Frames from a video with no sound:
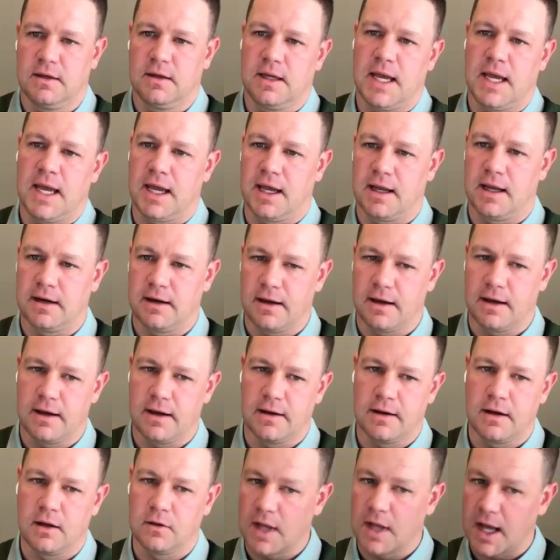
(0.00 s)
And
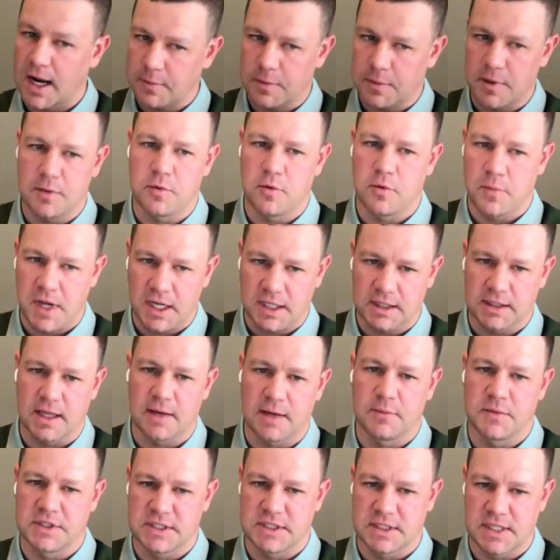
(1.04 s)
a lot of people make
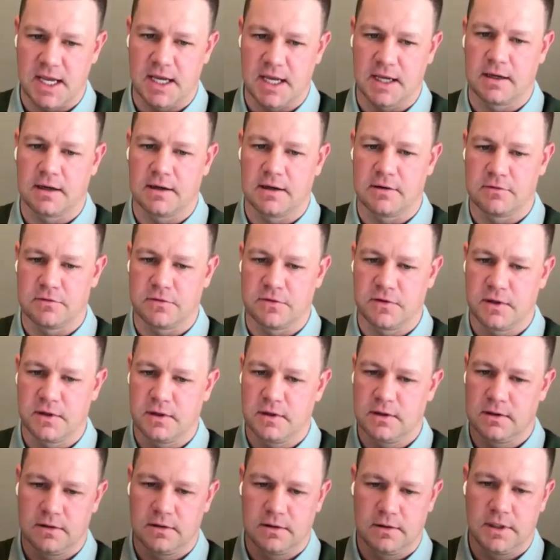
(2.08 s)
that mistake of,
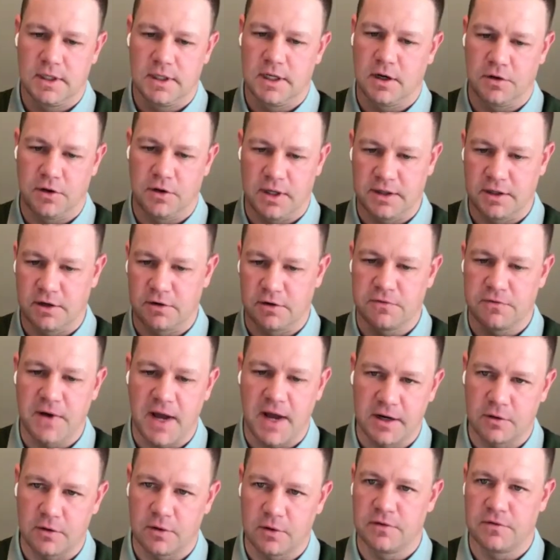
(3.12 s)
you know, in their
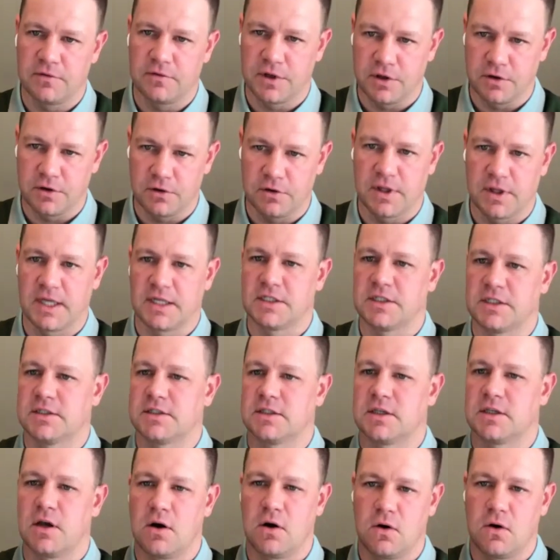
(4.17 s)
final review, they
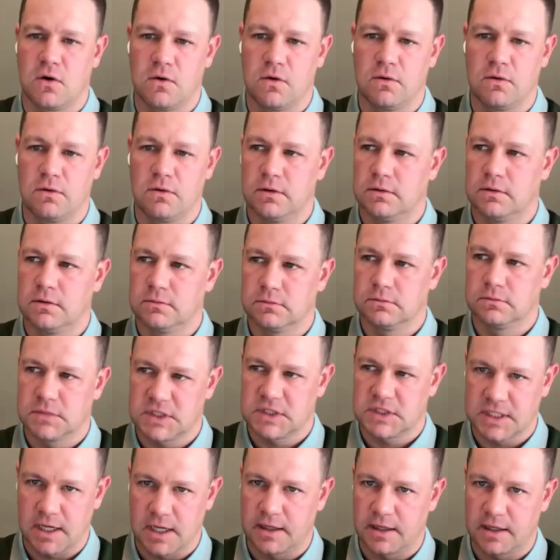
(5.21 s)
just go
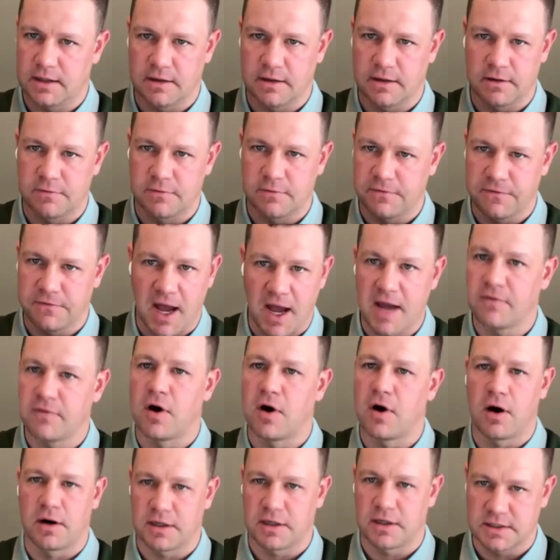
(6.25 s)
study the 5
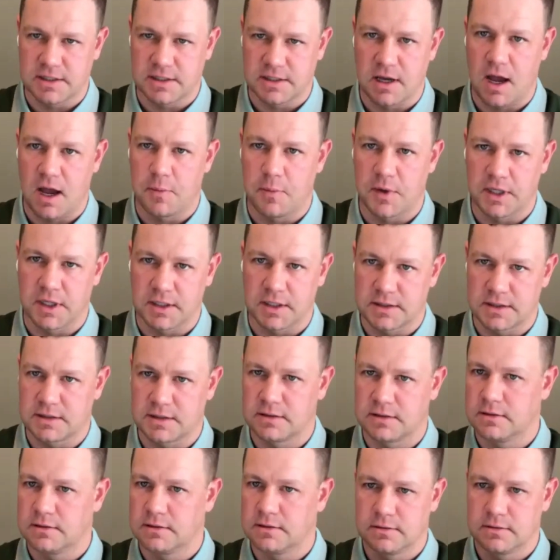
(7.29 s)
hardest
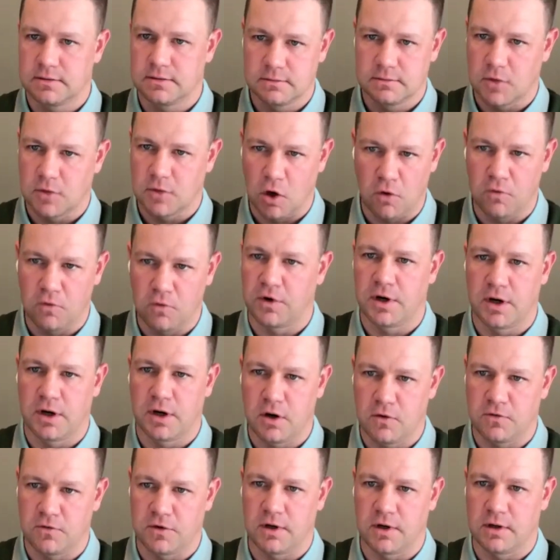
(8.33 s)
topics over and
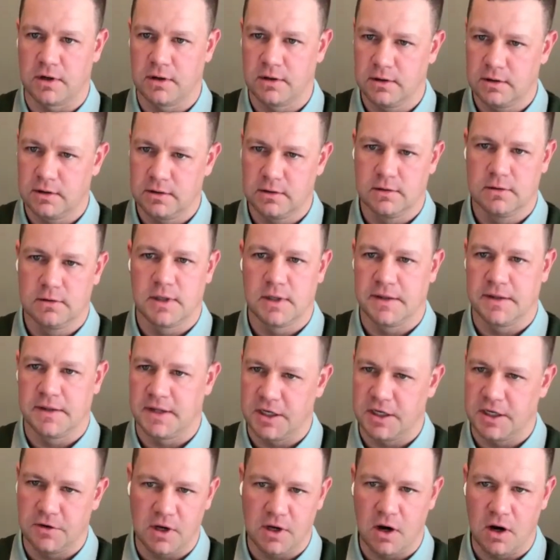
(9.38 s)
over. And
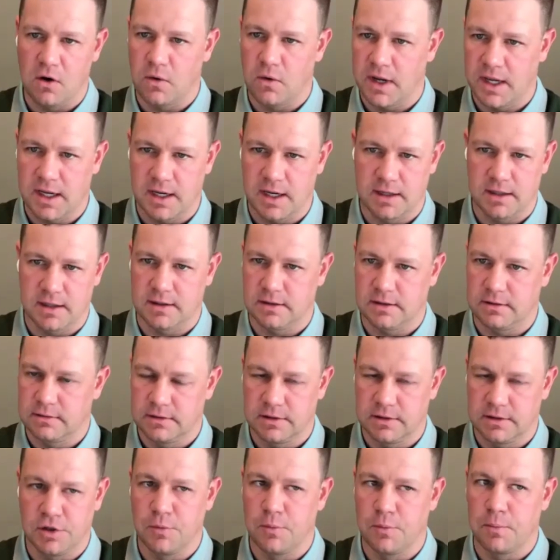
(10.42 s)
then you go in and
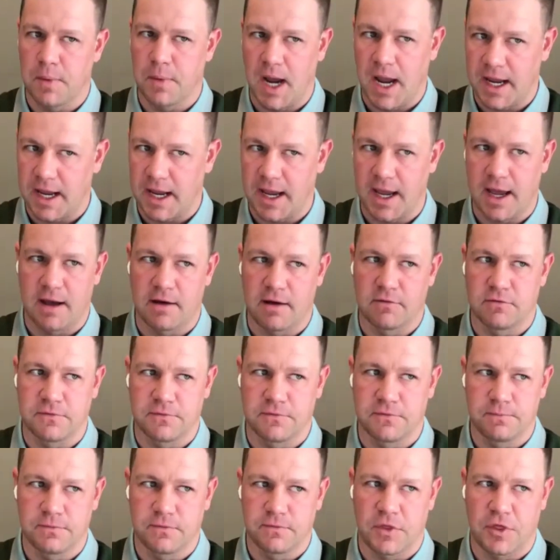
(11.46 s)
you might have
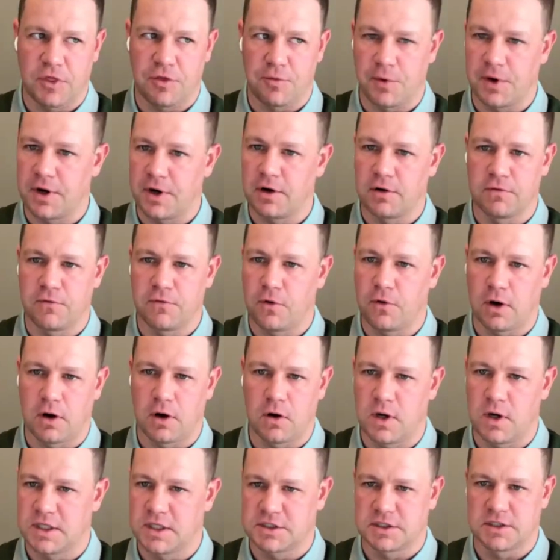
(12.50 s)
3 or 4
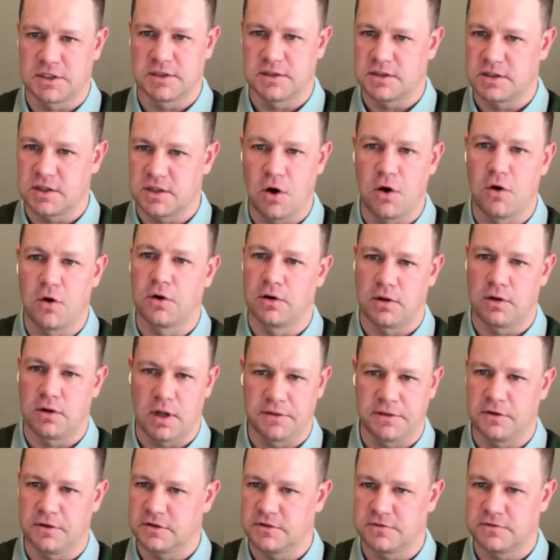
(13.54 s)
questions total
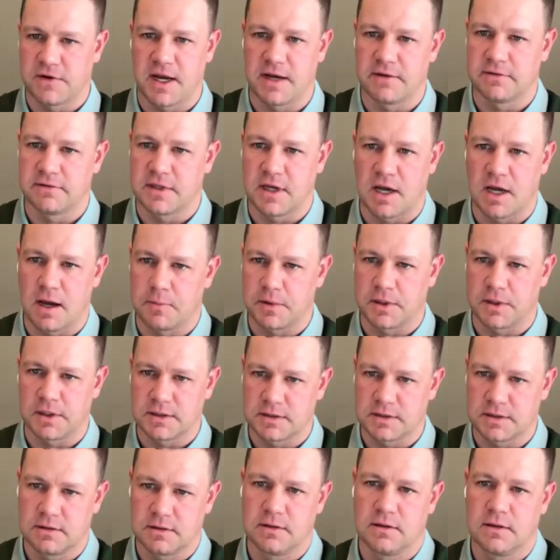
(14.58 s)
on those 5
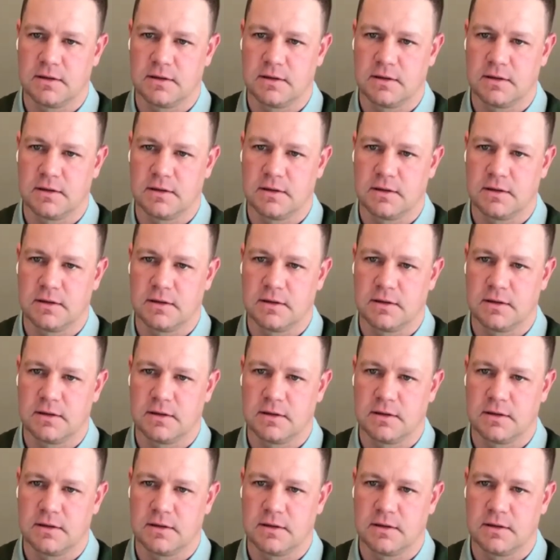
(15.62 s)
topics.